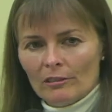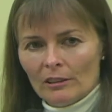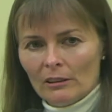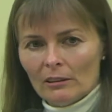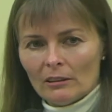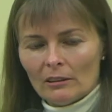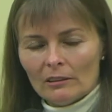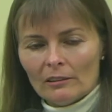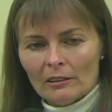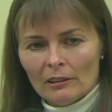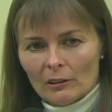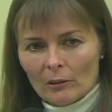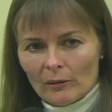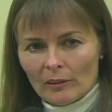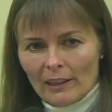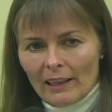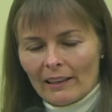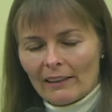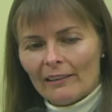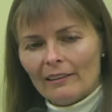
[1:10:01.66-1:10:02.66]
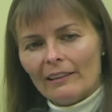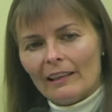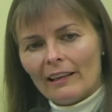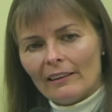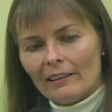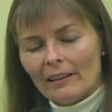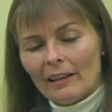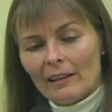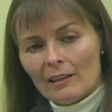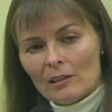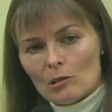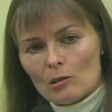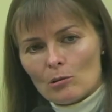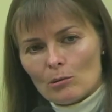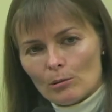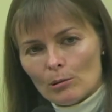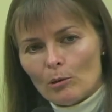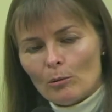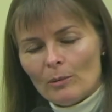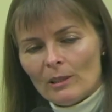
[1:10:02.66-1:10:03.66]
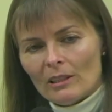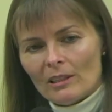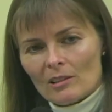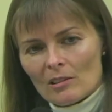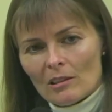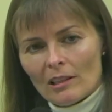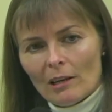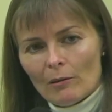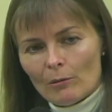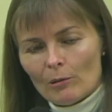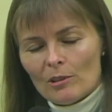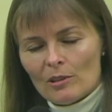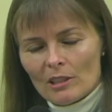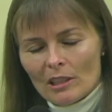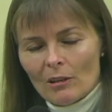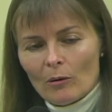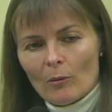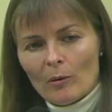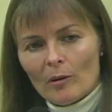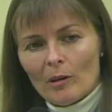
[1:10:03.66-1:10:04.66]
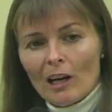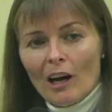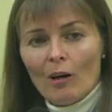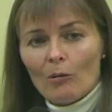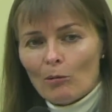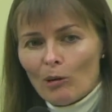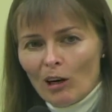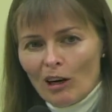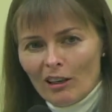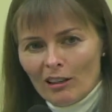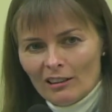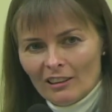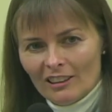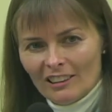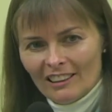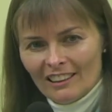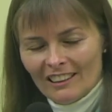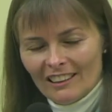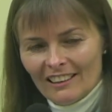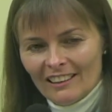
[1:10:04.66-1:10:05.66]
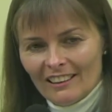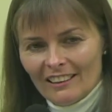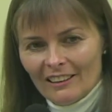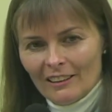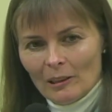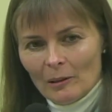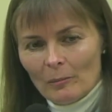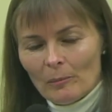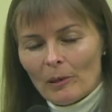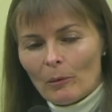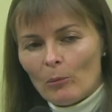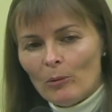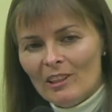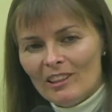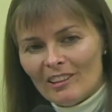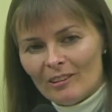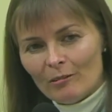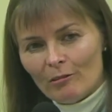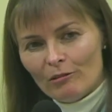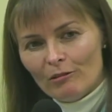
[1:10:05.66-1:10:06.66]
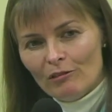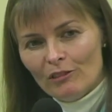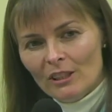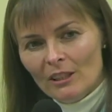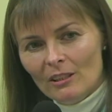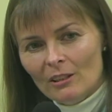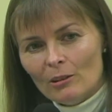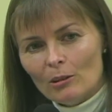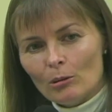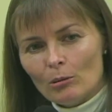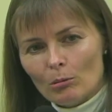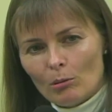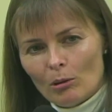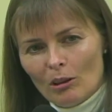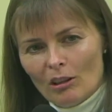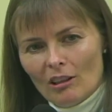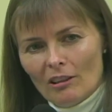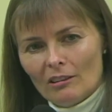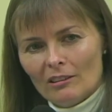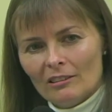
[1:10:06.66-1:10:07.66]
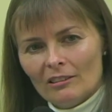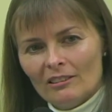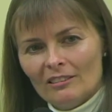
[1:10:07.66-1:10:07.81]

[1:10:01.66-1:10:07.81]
feel, you know, that. And it's true because love would say, well, we're not wrong. But we can feel wrong.